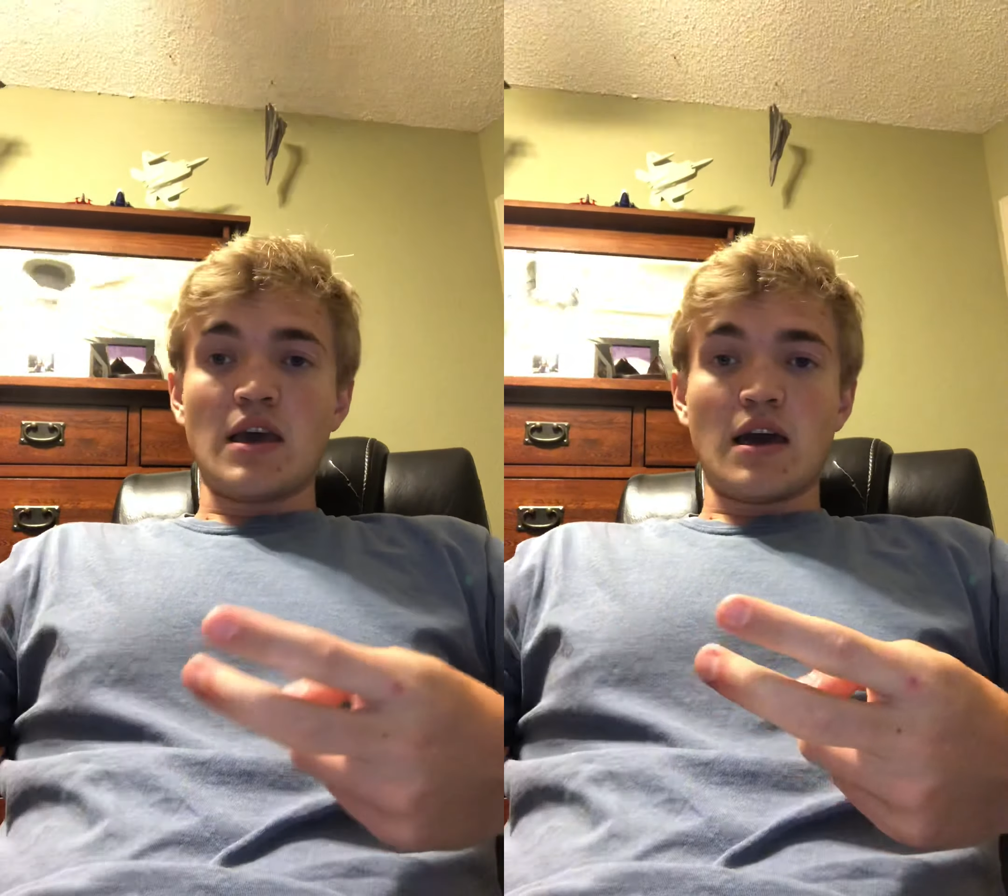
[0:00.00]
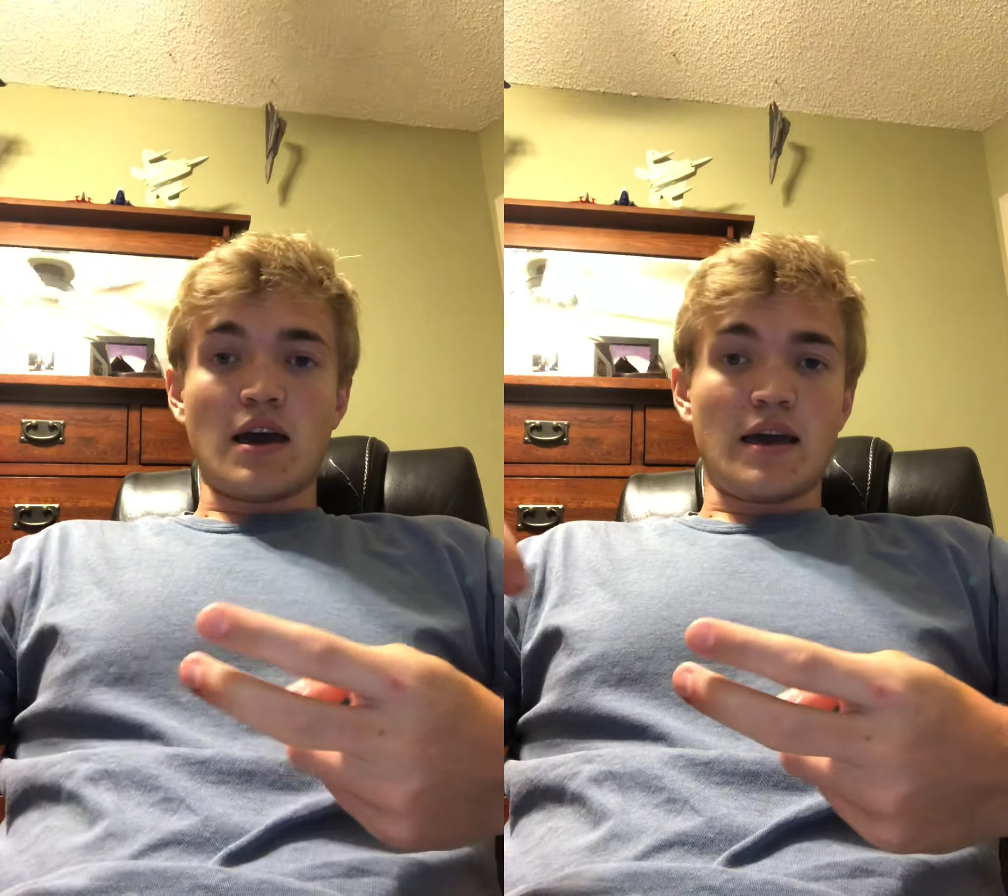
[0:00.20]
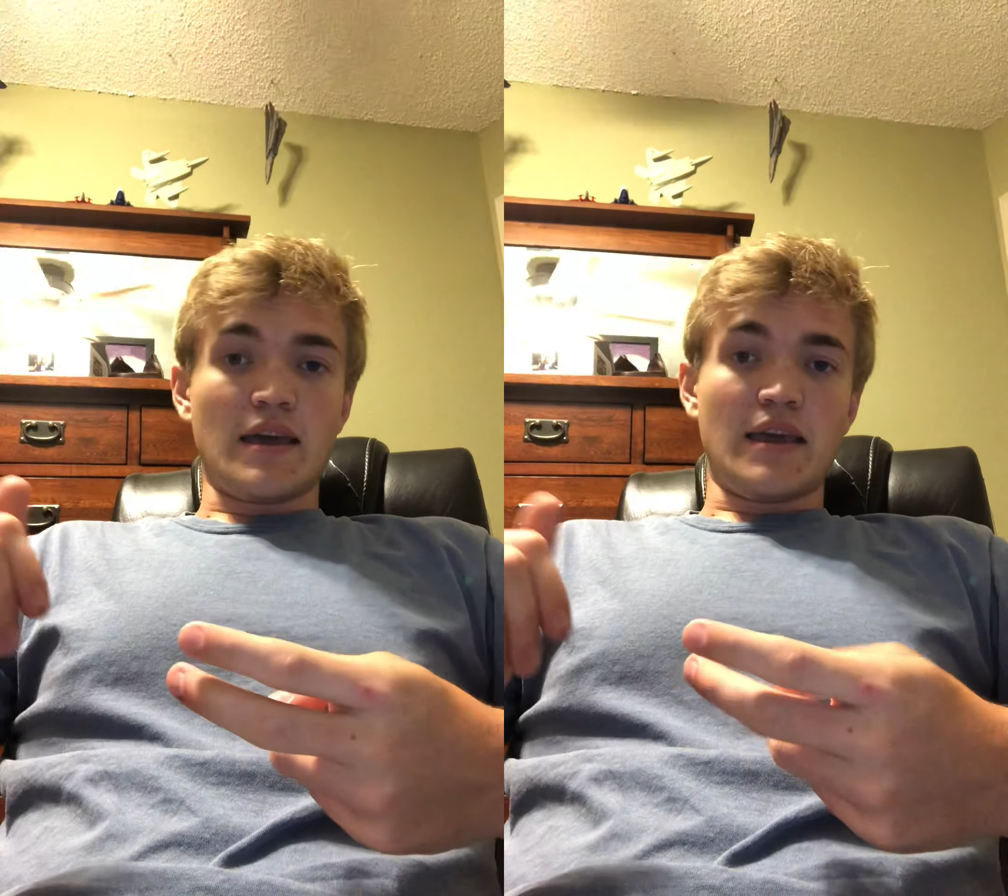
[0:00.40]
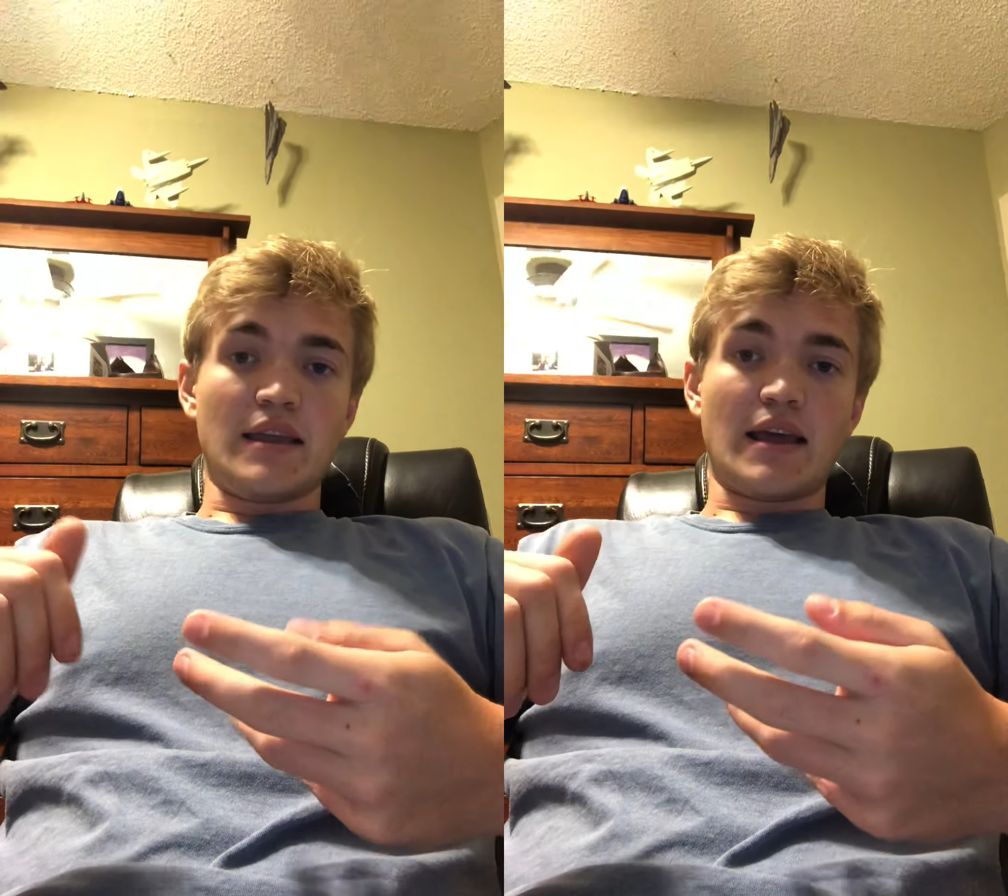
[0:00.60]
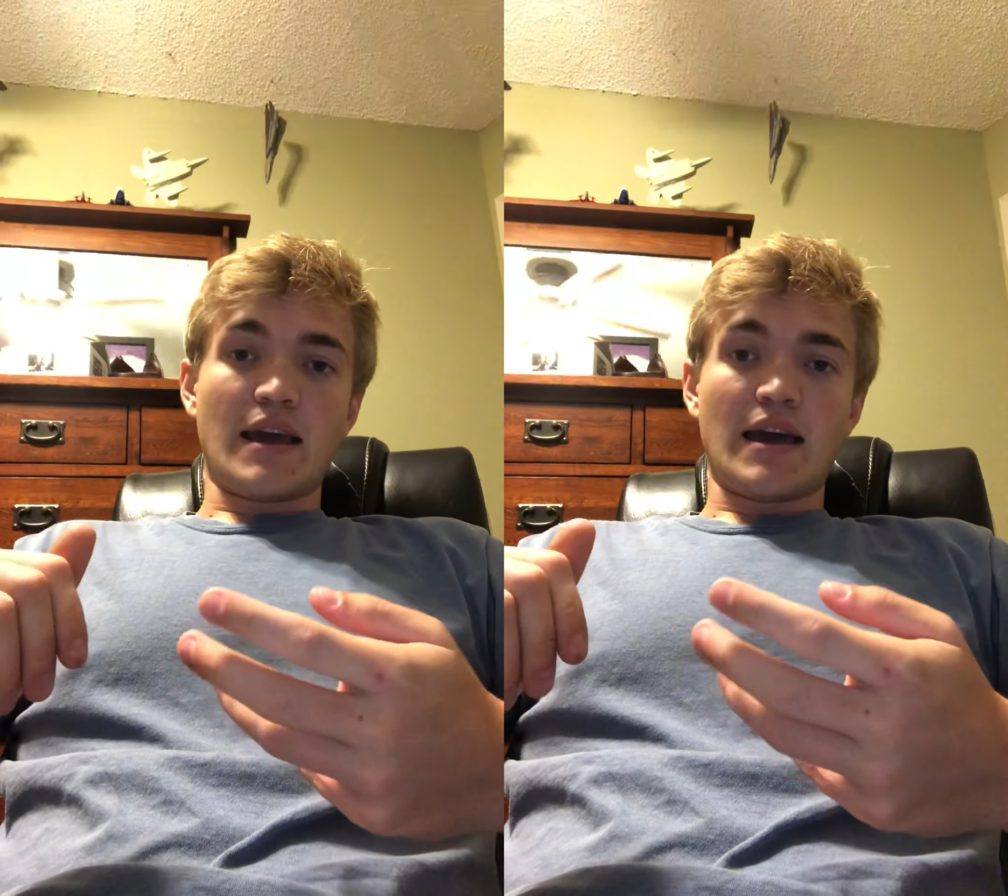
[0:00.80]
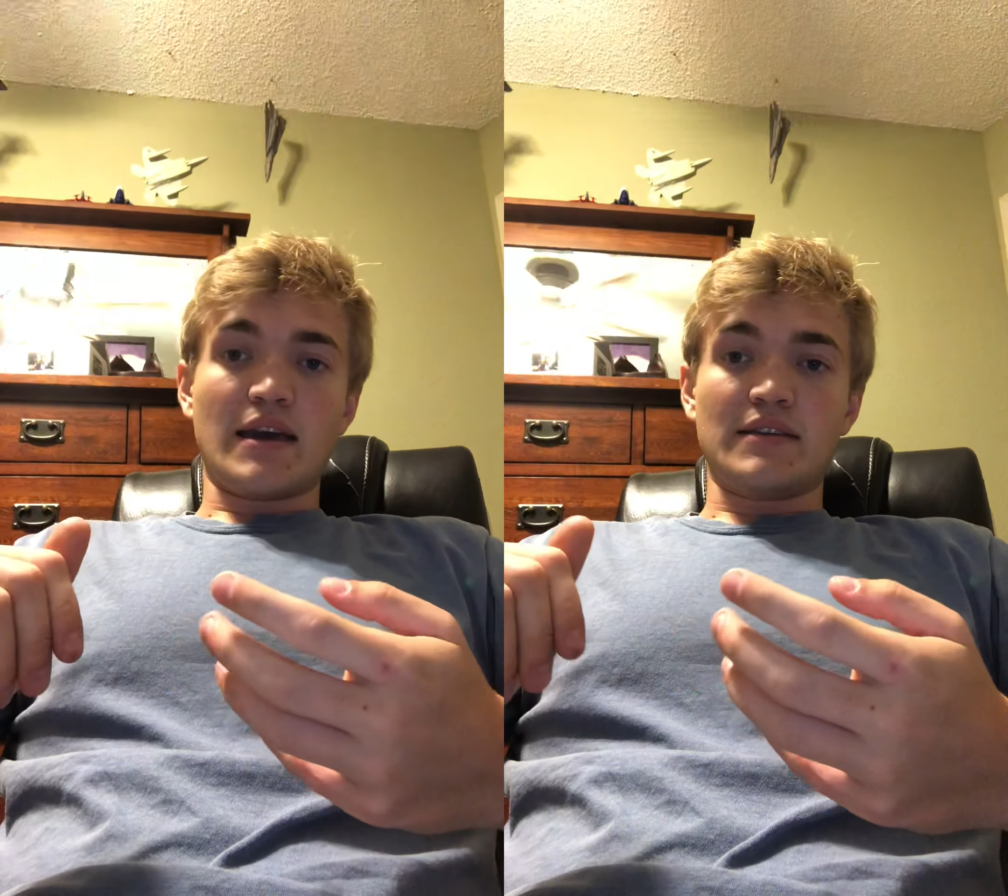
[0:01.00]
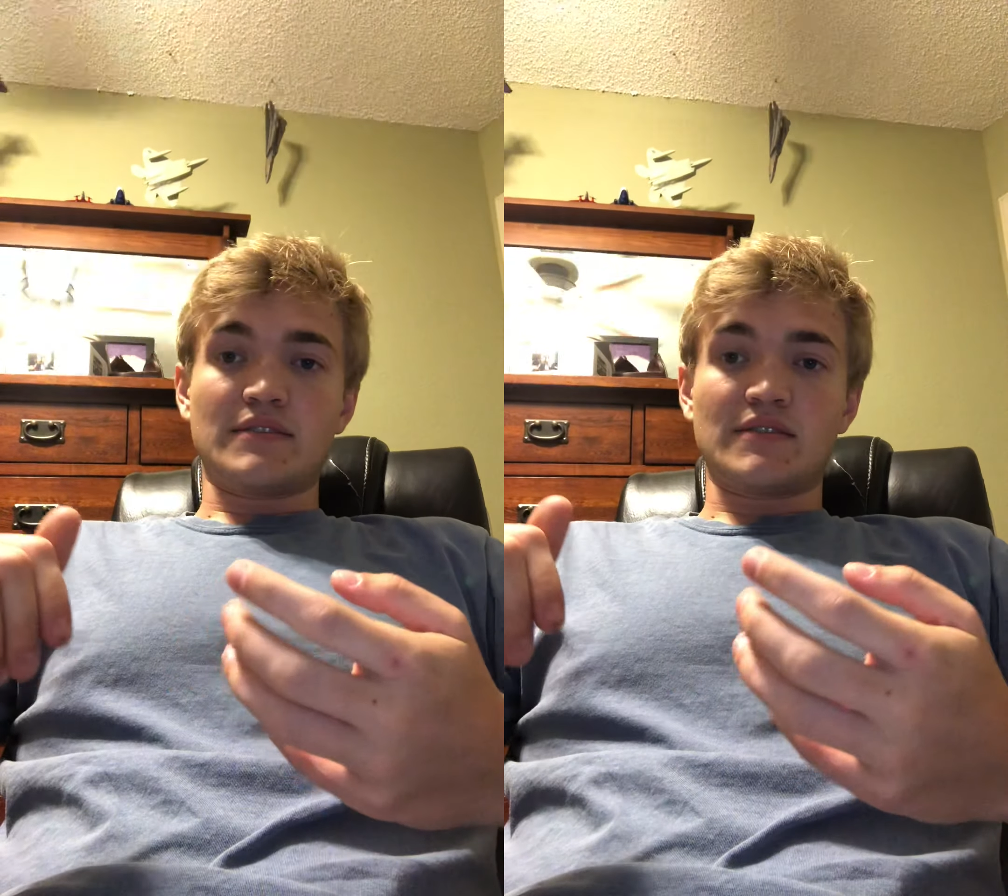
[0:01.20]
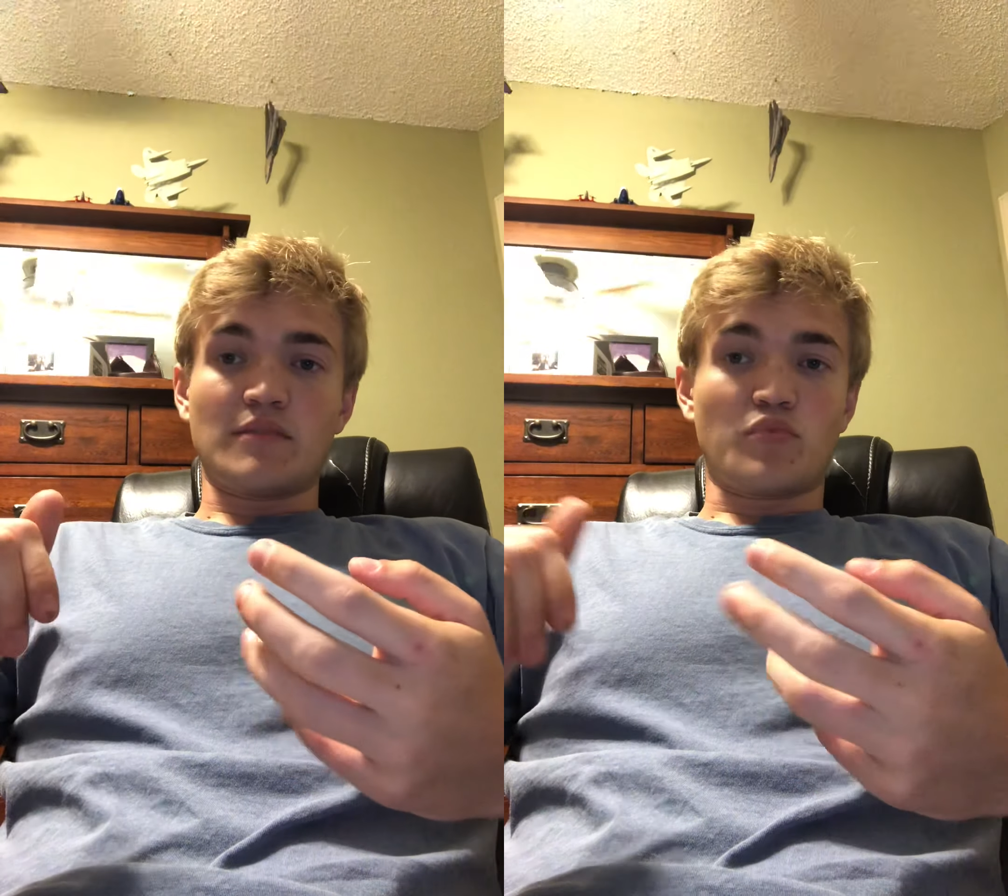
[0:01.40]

It has